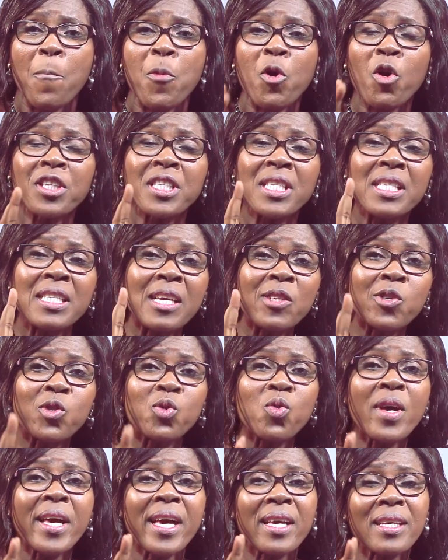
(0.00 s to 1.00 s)
Because in these
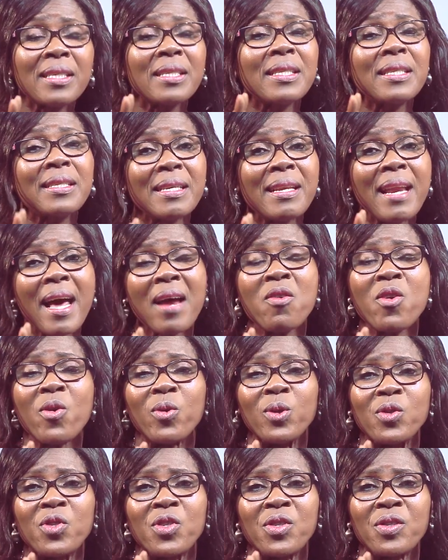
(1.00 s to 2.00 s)
two
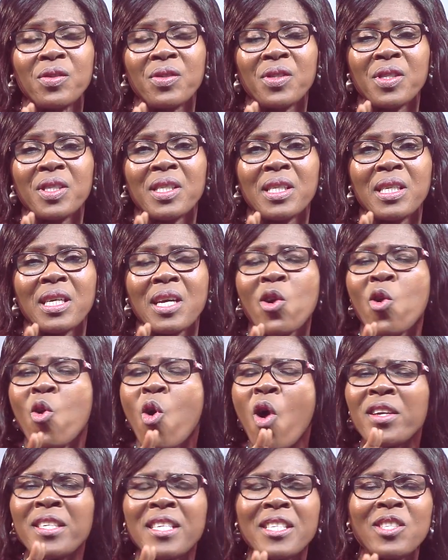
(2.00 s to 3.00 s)
scenarios,
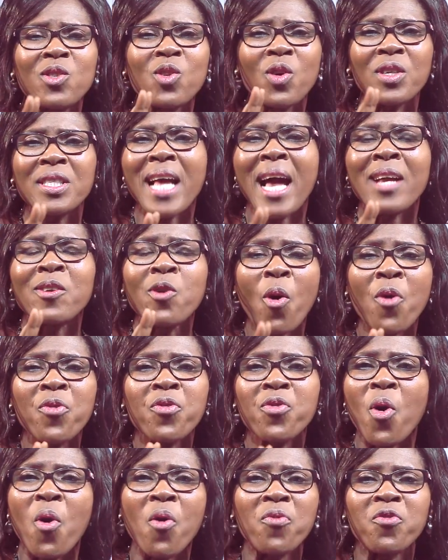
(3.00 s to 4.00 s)
God is not an
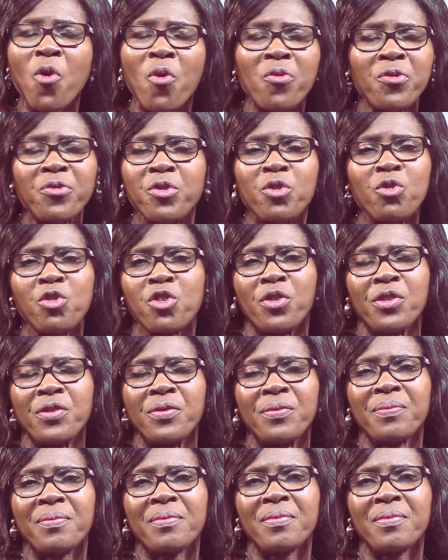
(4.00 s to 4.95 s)
author of confusion.